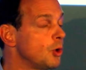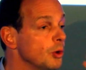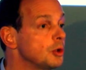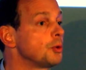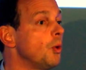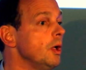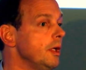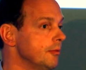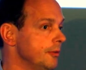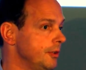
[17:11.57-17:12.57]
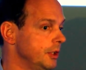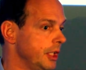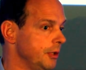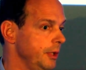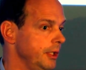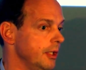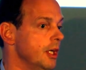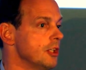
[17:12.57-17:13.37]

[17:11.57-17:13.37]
controlling with the generator,